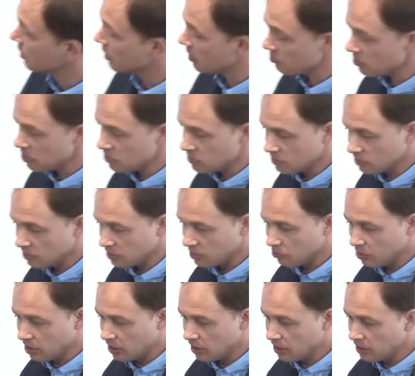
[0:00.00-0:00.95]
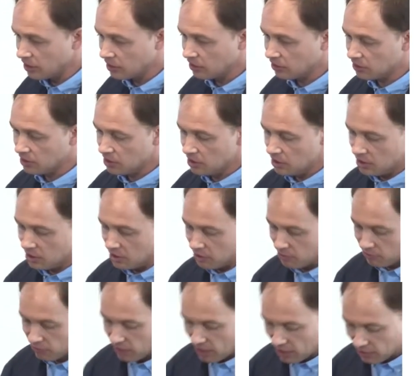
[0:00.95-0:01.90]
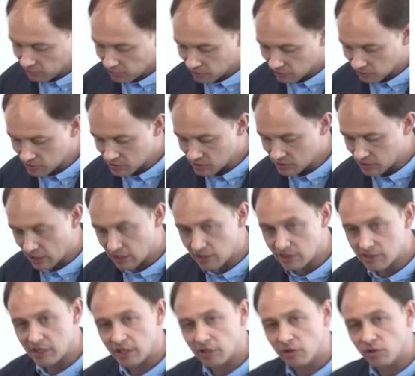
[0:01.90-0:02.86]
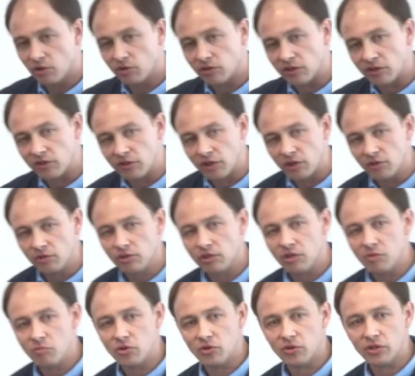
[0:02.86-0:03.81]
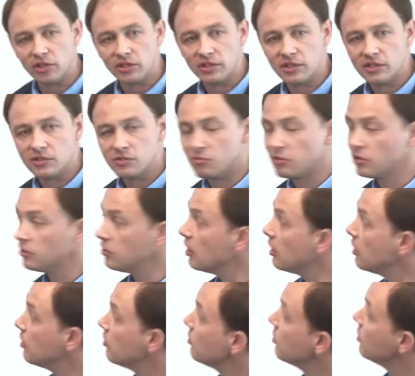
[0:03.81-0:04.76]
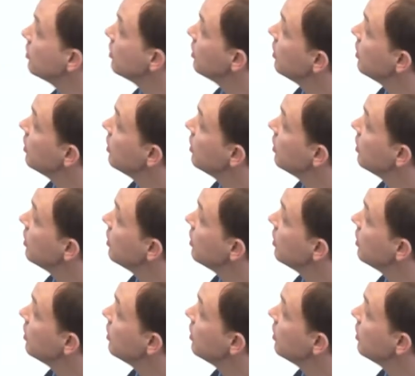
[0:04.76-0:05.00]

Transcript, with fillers: that I mentioned in the beginning. Five different studies that looked at total communities within